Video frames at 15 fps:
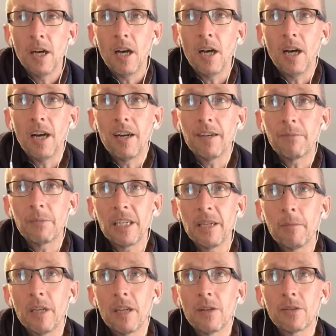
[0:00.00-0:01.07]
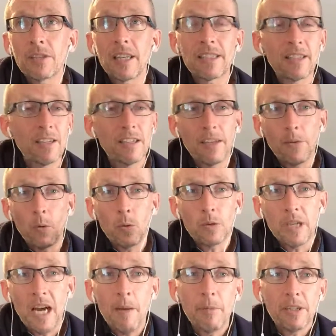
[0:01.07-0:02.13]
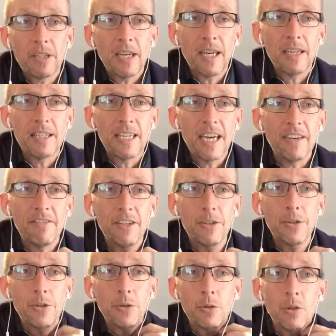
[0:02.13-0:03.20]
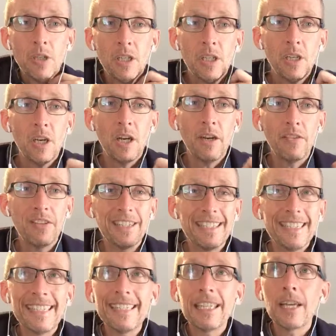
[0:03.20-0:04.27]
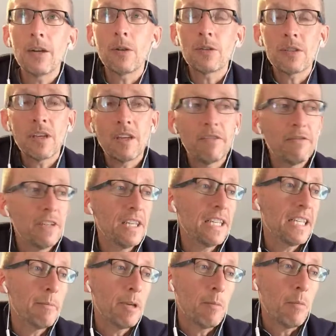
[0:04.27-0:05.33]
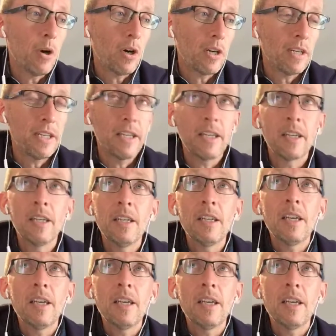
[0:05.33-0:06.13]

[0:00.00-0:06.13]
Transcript: Emails, that's another whole topic to kind of dive into the details of email marketing.